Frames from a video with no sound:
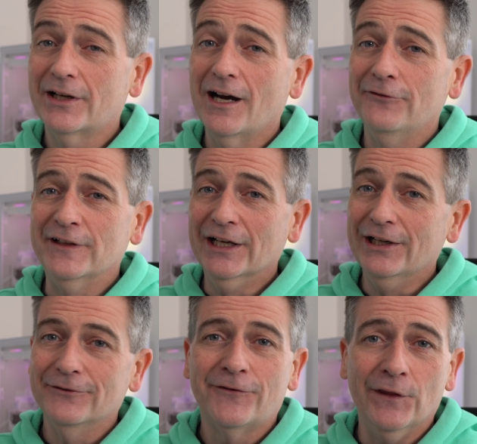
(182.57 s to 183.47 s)

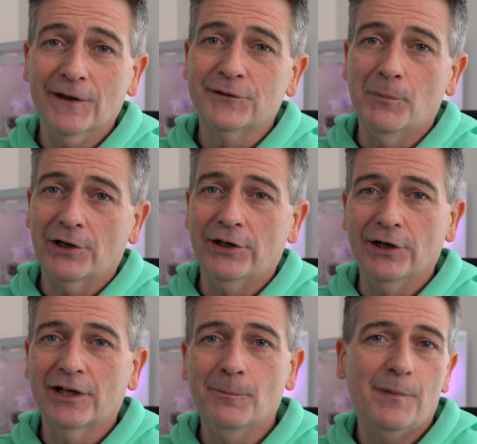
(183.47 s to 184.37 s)
caveat for this monitor
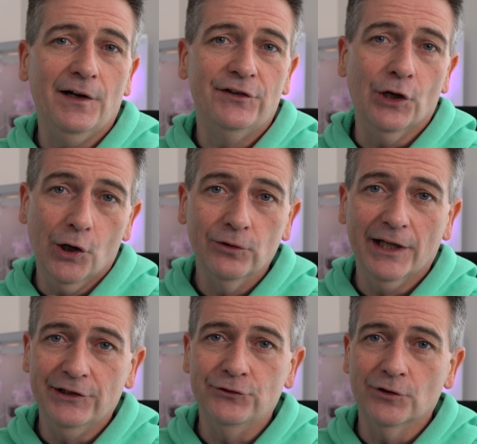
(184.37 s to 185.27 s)
compared to
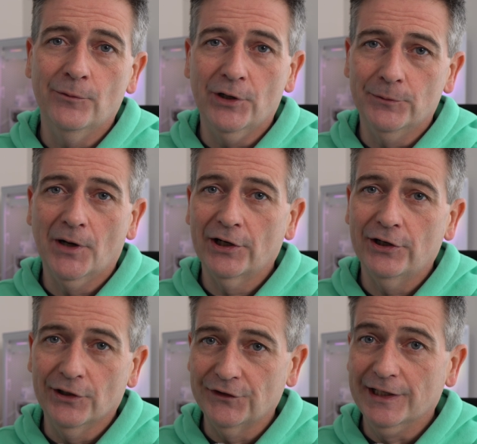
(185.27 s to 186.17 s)
OLED dual mode
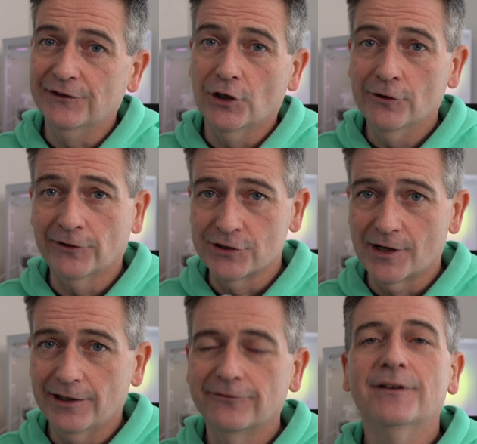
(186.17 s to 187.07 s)
monitors is
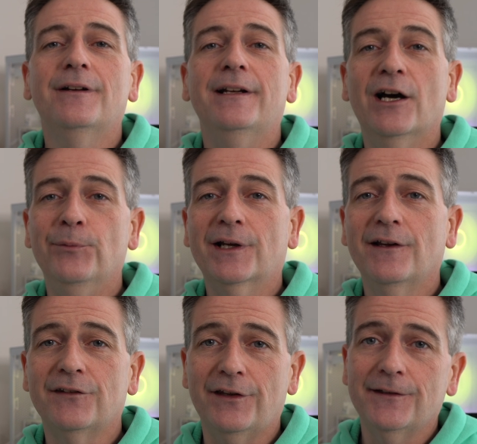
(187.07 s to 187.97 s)
overdrive. Now, because
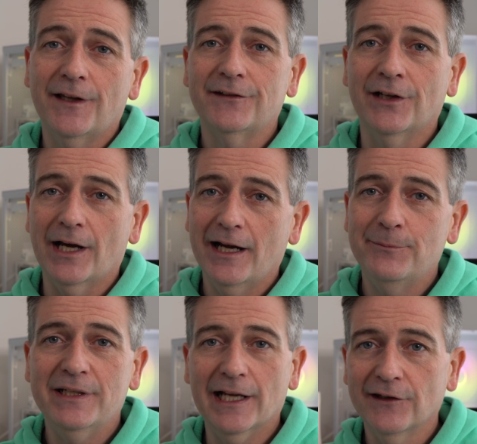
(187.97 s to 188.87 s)
this has an
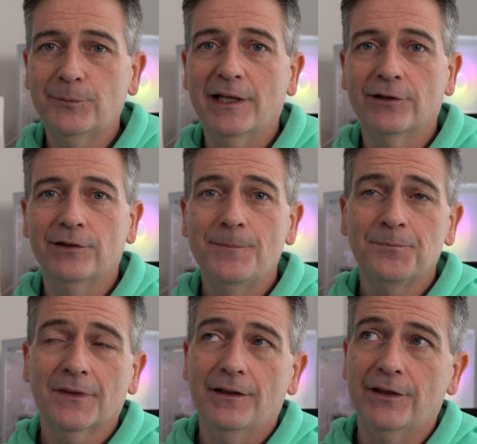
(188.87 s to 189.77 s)
IPS panel,
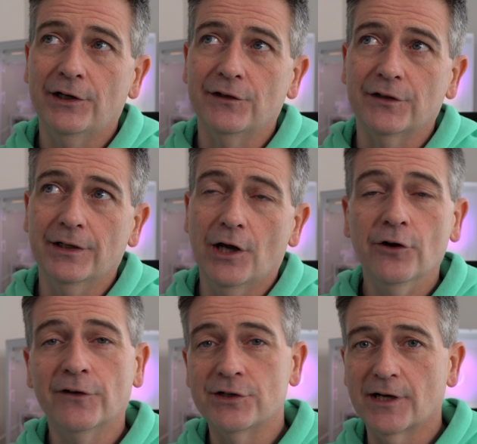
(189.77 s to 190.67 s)
there's an
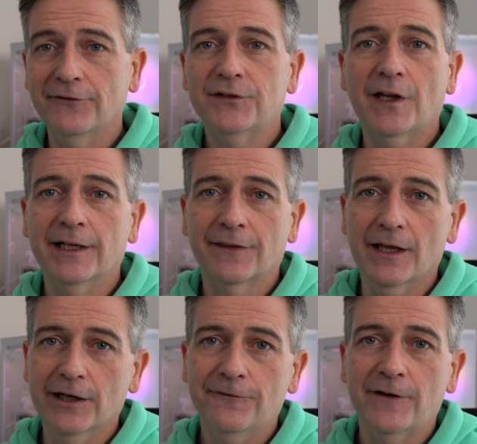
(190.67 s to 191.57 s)
overdrive setting that
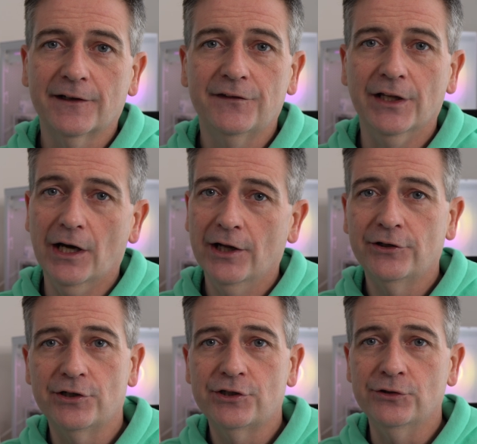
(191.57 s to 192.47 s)
affects the
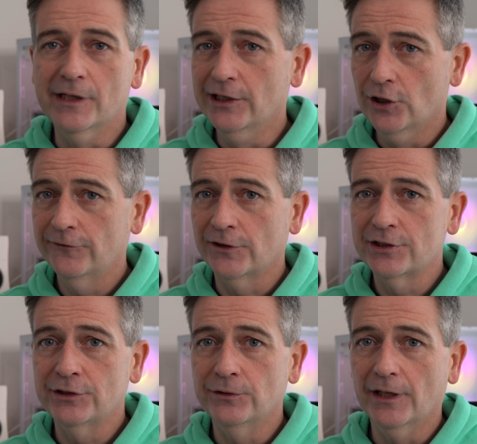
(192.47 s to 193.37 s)
undershoot and
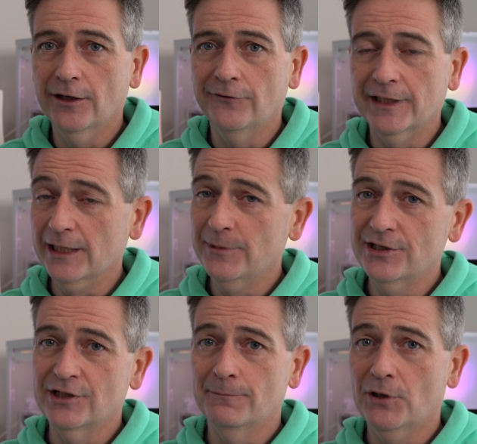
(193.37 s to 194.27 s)
overshoot of an image
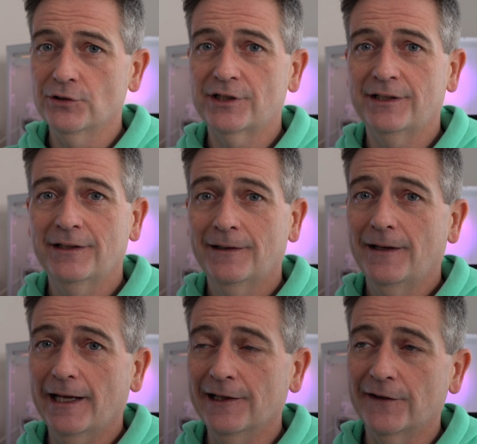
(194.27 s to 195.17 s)
in motion,
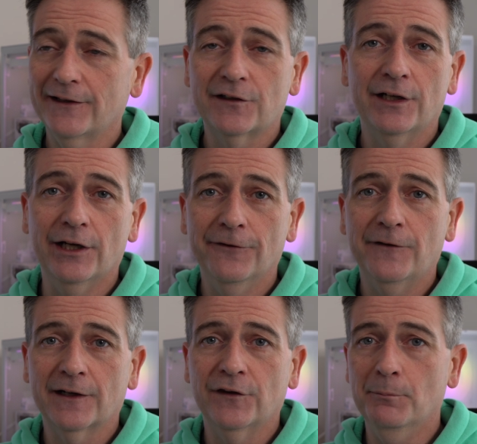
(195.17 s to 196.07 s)
and that's going to
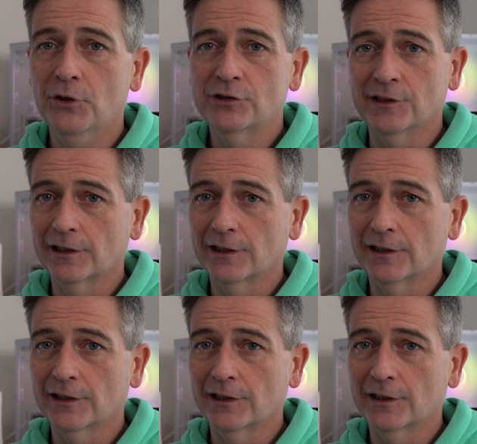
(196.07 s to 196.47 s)
affect the motion